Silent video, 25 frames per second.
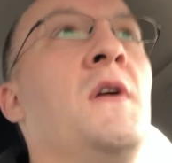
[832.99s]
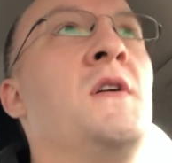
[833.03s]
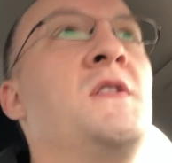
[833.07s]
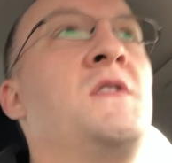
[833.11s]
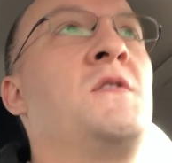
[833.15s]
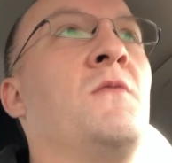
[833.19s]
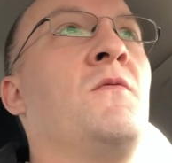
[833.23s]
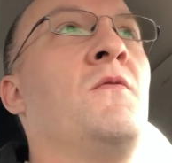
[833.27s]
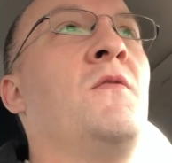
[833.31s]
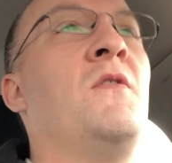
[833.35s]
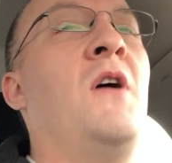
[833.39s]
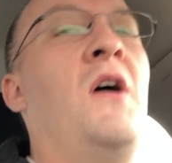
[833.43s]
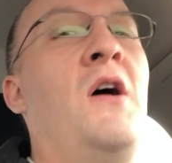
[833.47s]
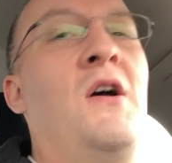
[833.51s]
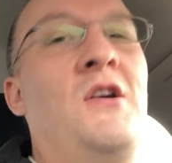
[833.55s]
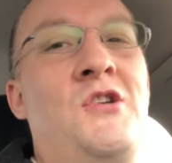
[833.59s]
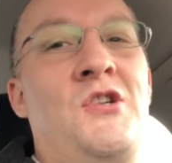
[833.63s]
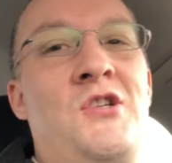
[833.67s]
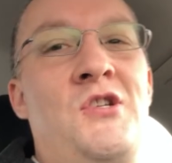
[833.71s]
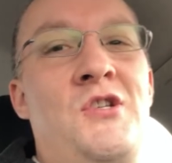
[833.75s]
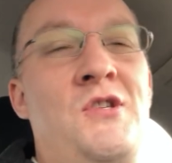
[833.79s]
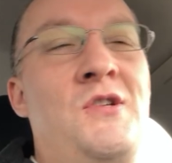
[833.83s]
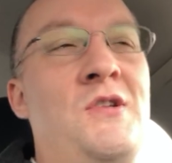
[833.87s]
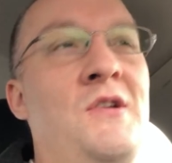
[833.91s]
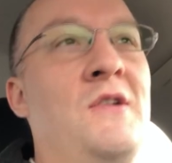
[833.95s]
It's
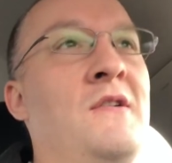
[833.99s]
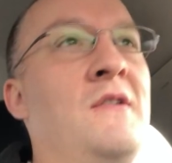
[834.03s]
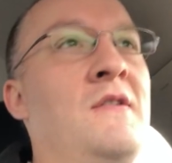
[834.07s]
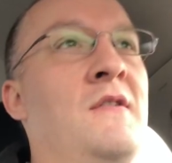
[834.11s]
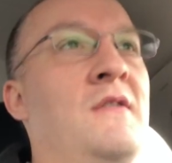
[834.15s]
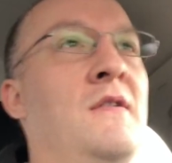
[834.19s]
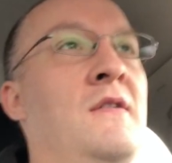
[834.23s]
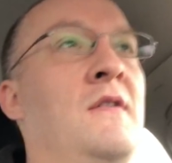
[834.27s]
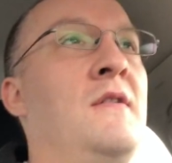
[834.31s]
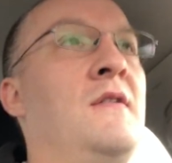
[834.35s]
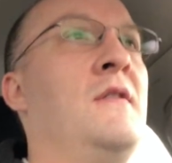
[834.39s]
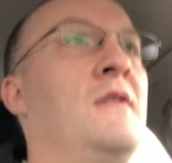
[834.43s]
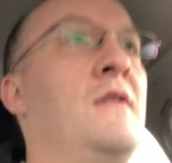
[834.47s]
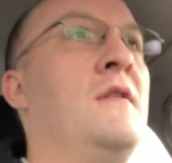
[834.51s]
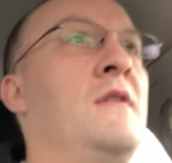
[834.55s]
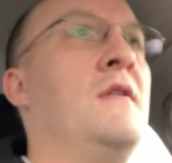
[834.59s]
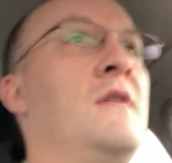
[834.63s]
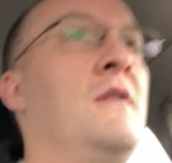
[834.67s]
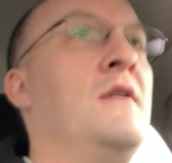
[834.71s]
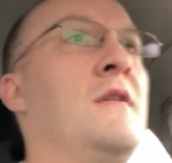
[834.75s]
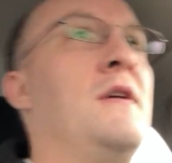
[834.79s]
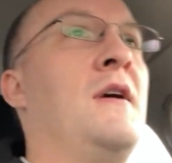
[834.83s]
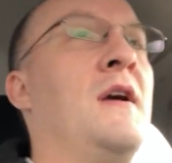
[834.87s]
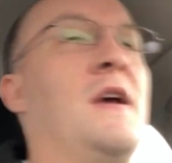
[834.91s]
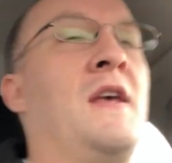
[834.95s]
rushed.
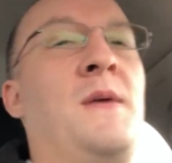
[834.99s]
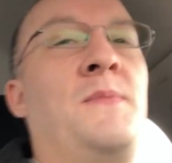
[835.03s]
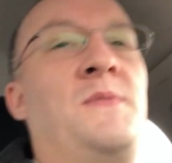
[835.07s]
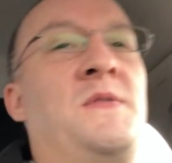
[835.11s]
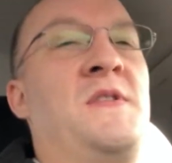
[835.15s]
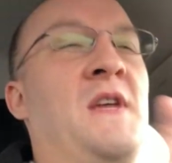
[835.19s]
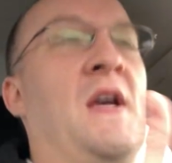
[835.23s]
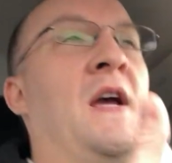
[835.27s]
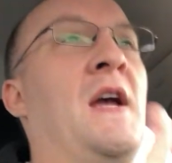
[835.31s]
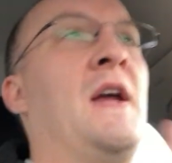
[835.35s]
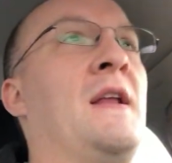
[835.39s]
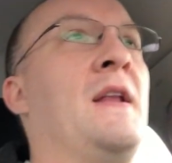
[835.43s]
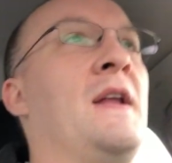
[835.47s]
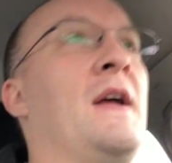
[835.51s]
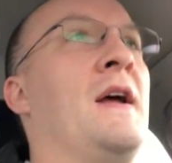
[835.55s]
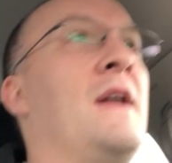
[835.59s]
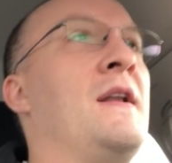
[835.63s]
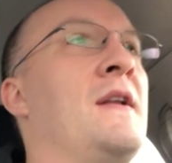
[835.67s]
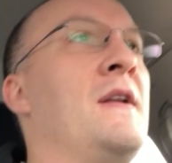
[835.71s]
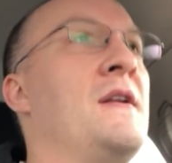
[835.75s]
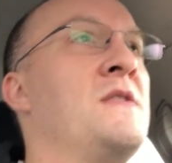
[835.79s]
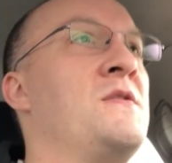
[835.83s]
I keep saying that.